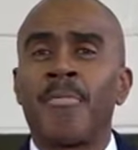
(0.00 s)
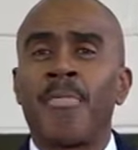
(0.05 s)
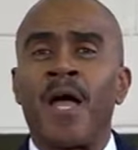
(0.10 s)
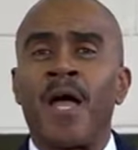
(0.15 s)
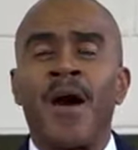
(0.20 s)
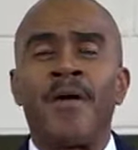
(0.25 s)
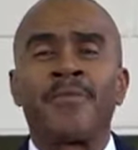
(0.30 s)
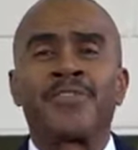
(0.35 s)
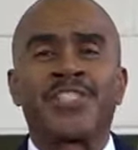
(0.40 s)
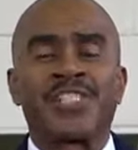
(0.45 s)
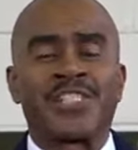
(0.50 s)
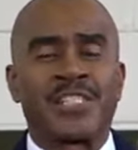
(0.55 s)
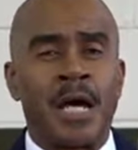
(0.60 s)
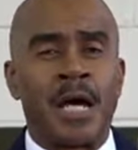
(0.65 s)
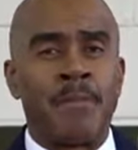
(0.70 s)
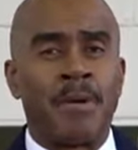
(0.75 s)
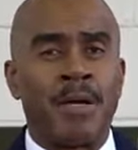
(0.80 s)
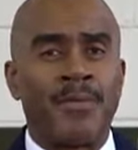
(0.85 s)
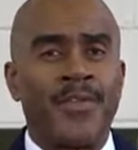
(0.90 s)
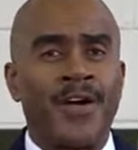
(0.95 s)
of
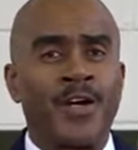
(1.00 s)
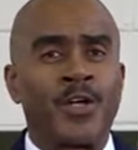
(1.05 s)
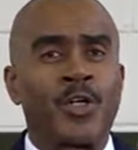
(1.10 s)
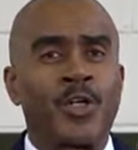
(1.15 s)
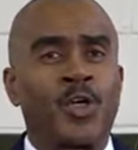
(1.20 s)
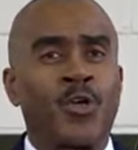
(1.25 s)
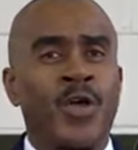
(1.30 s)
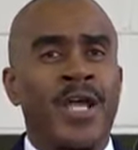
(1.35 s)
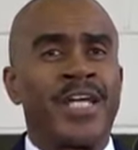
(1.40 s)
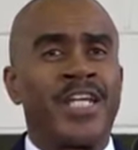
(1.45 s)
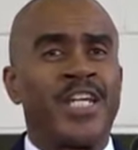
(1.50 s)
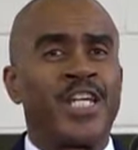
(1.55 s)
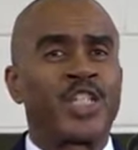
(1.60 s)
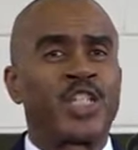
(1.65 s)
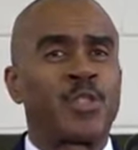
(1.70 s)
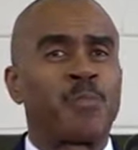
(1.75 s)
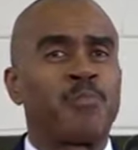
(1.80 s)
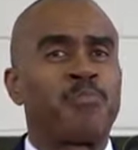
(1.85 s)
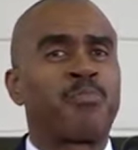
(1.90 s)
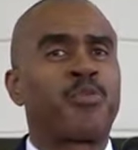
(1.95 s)
some of the
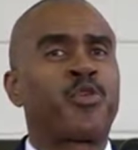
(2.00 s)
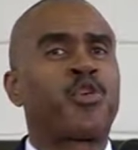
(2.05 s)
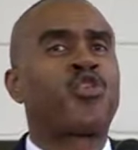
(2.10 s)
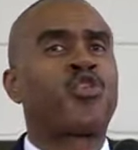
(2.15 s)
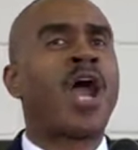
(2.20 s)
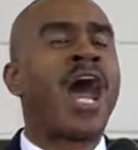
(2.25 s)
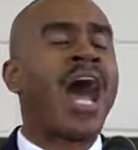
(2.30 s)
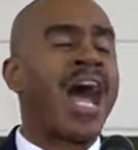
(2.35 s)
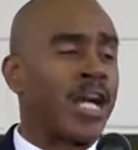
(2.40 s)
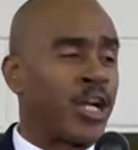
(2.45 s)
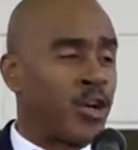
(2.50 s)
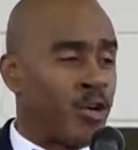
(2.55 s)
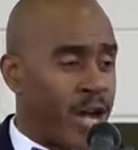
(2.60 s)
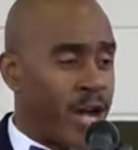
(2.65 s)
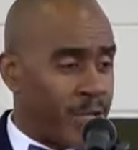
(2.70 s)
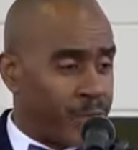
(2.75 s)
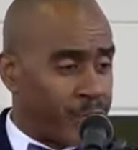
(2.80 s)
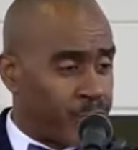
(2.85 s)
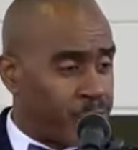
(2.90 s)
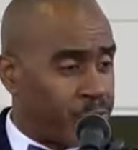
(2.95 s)
greatest
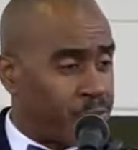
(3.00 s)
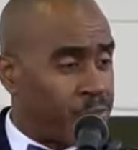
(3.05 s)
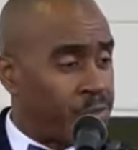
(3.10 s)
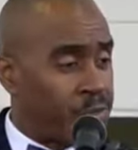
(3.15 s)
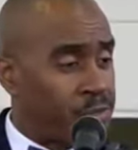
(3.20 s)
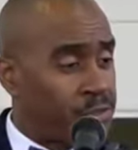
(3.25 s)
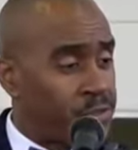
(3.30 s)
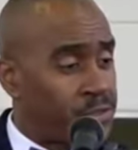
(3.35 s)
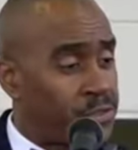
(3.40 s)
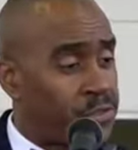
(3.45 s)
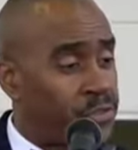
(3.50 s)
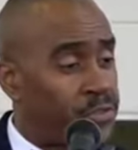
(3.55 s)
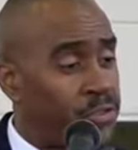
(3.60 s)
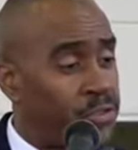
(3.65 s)
progress.